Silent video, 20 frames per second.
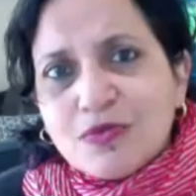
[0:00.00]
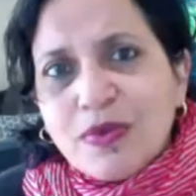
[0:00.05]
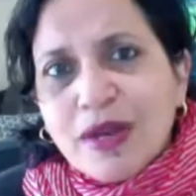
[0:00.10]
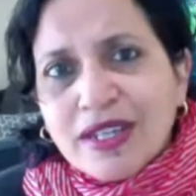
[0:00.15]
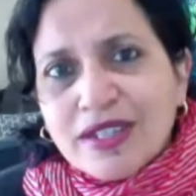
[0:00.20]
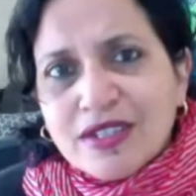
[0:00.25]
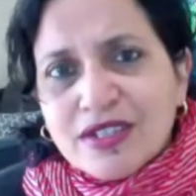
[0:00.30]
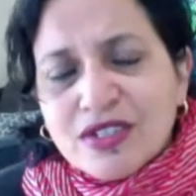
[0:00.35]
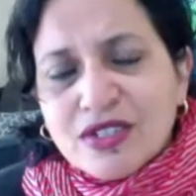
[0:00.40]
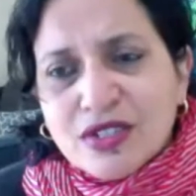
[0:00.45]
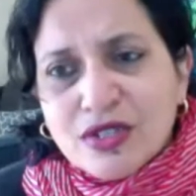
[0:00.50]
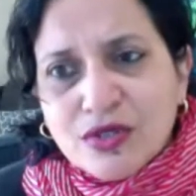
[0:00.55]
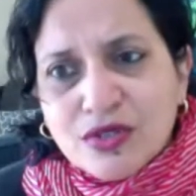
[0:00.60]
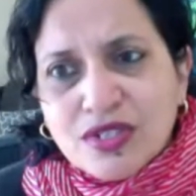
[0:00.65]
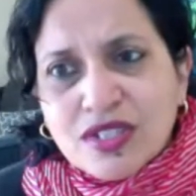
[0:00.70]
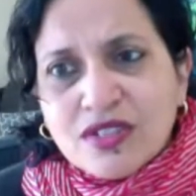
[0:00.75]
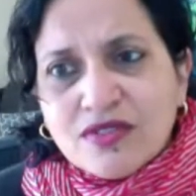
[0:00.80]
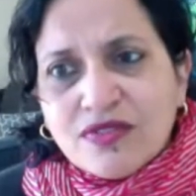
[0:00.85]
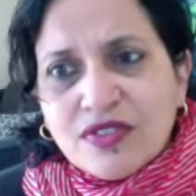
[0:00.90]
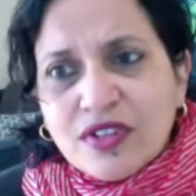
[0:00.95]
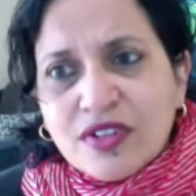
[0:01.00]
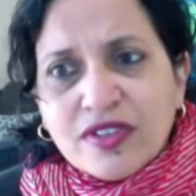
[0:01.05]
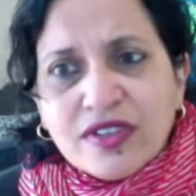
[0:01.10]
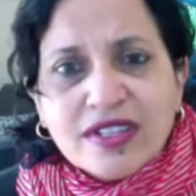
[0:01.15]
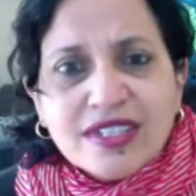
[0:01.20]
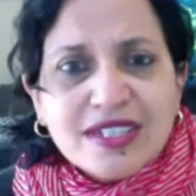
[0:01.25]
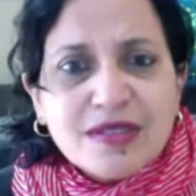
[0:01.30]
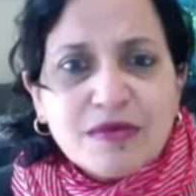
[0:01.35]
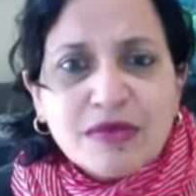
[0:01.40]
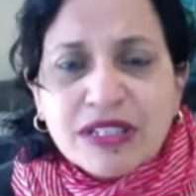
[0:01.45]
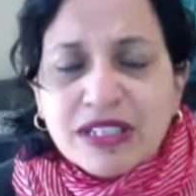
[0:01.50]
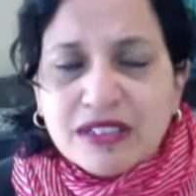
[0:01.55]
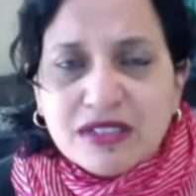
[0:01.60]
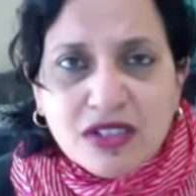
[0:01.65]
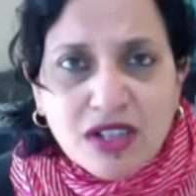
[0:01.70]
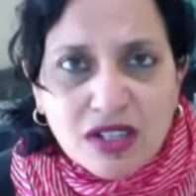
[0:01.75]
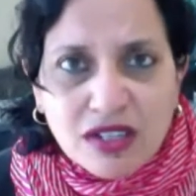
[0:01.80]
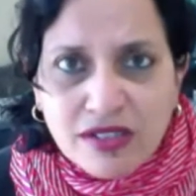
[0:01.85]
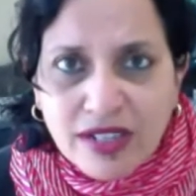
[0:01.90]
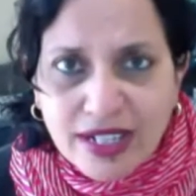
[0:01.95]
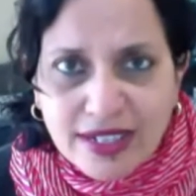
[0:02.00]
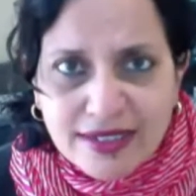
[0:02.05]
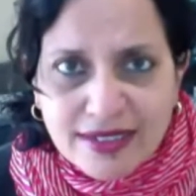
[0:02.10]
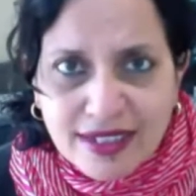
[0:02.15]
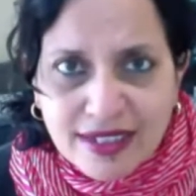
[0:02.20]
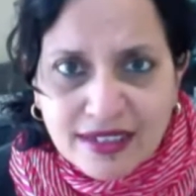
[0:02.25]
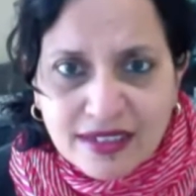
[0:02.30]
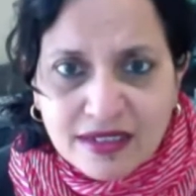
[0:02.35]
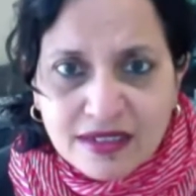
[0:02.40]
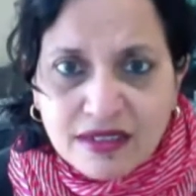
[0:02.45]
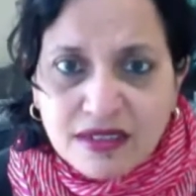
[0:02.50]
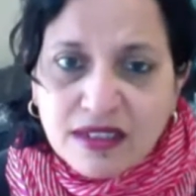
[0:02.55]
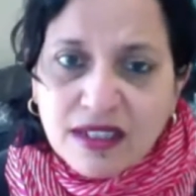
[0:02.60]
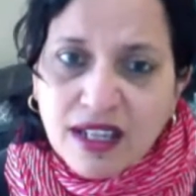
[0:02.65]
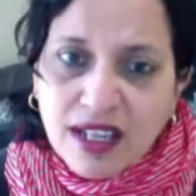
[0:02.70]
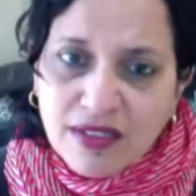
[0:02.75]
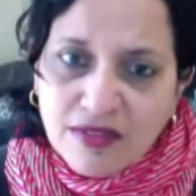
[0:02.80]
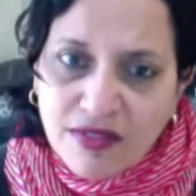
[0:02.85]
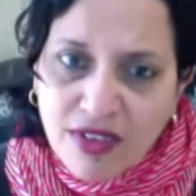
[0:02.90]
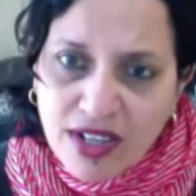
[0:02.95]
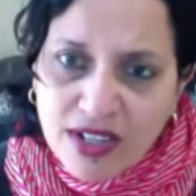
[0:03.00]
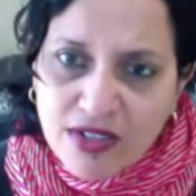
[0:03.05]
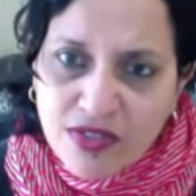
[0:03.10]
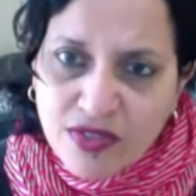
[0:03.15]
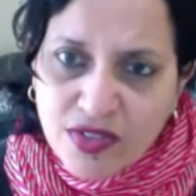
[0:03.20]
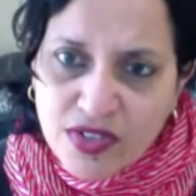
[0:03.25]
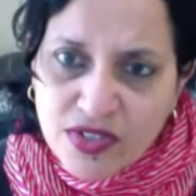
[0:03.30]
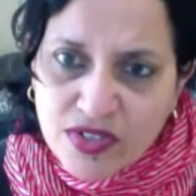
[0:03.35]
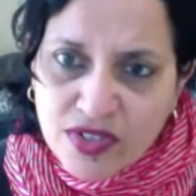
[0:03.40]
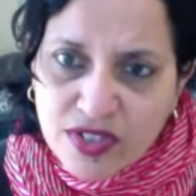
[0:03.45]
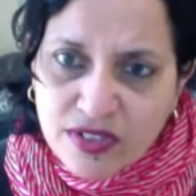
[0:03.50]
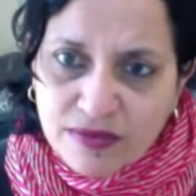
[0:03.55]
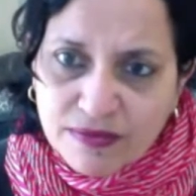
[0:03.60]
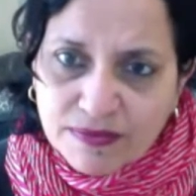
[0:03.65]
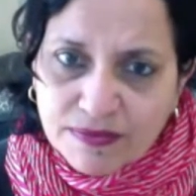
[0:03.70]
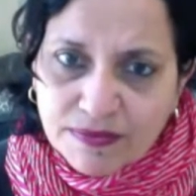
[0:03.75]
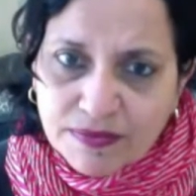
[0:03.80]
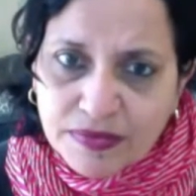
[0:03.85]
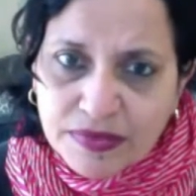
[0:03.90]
is better suited for a $30 million exit, and vice versa.